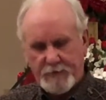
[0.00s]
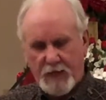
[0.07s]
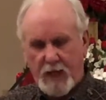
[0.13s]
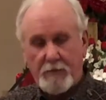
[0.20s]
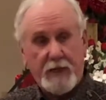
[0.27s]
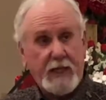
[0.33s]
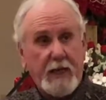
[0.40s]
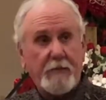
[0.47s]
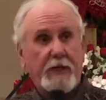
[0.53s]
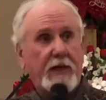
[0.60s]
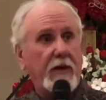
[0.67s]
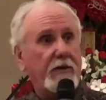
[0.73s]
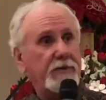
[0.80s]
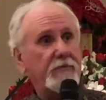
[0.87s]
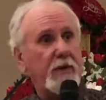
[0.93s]
I became a
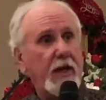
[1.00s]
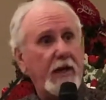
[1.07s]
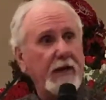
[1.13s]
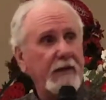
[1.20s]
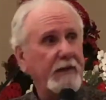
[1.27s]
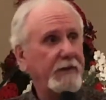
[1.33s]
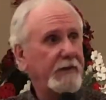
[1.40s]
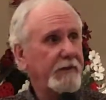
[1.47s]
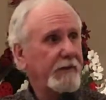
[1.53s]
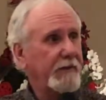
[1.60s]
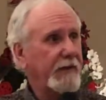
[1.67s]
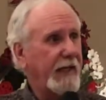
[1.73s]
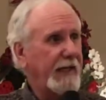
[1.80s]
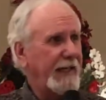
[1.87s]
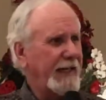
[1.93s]
charismatic,
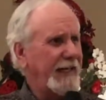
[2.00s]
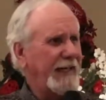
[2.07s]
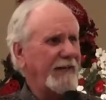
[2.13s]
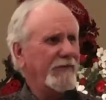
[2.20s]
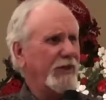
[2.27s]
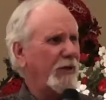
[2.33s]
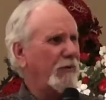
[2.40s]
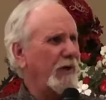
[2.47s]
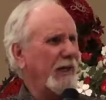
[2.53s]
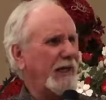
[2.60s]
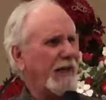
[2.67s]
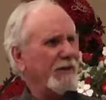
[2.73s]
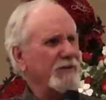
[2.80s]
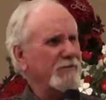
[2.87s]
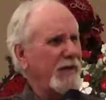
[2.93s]
and I didn't even know what a
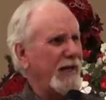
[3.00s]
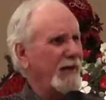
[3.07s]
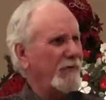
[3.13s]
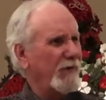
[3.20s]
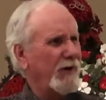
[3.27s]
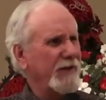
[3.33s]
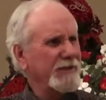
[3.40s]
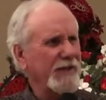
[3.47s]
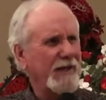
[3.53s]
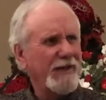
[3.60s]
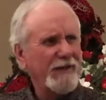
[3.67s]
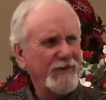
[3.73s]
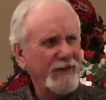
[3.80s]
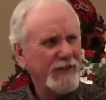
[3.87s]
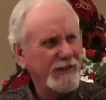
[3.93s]
charismatic was.
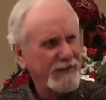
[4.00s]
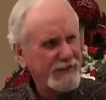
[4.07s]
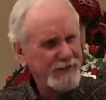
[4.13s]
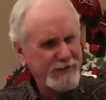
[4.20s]
Hallelujah.